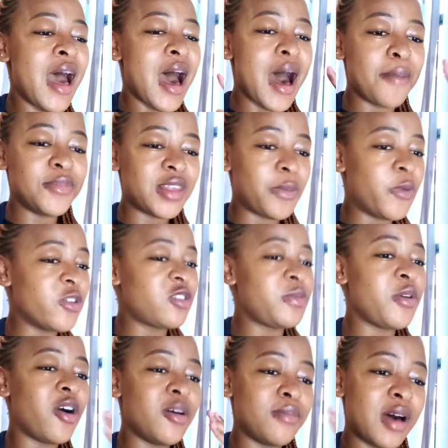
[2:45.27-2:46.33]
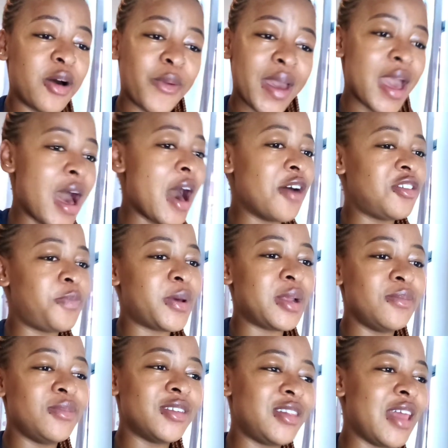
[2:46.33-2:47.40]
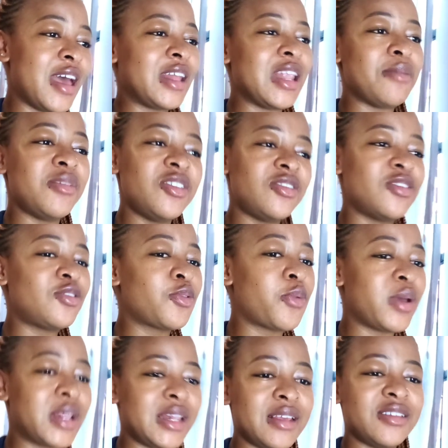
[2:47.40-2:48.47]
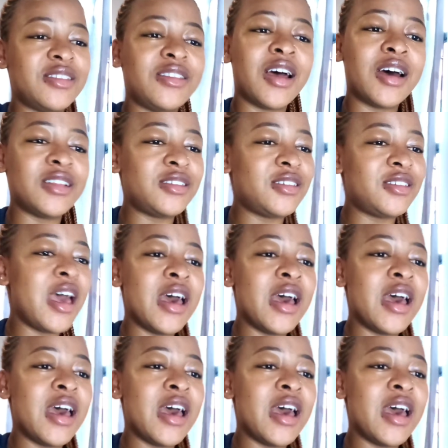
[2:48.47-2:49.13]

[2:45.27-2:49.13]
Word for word: I'm supposed to be on my way out, but I'm just like, let me just quickly start